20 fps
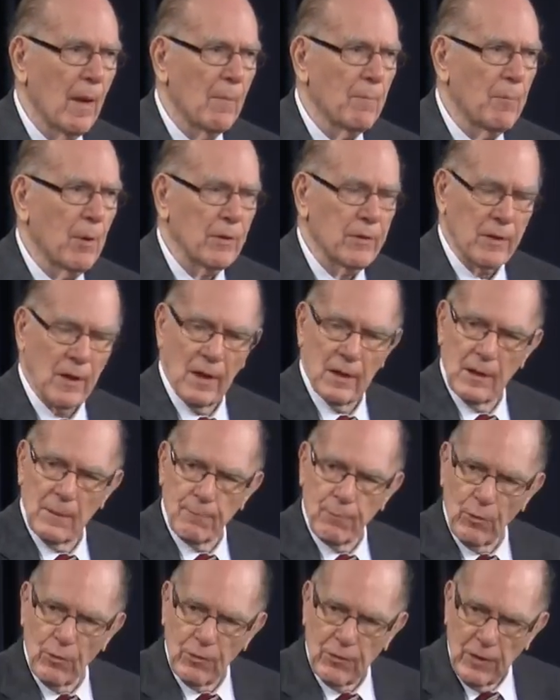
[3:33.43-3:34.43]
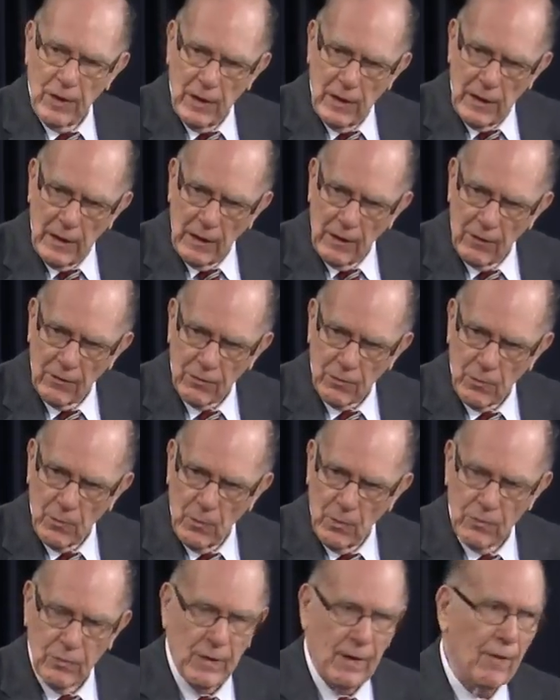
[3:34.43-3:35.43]
but then the proceedings,
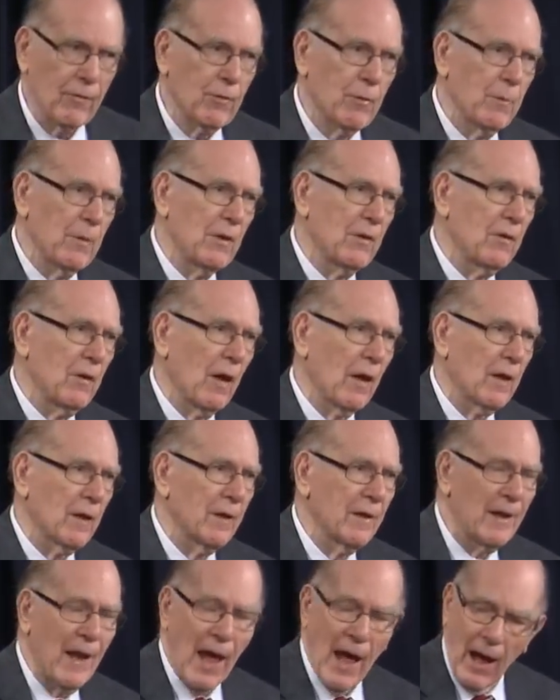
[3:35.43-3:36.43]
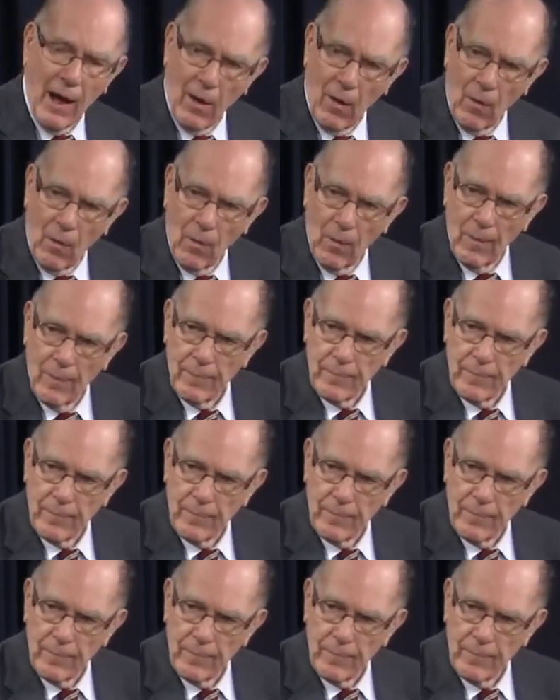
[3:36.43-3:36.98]
which have to be taken now,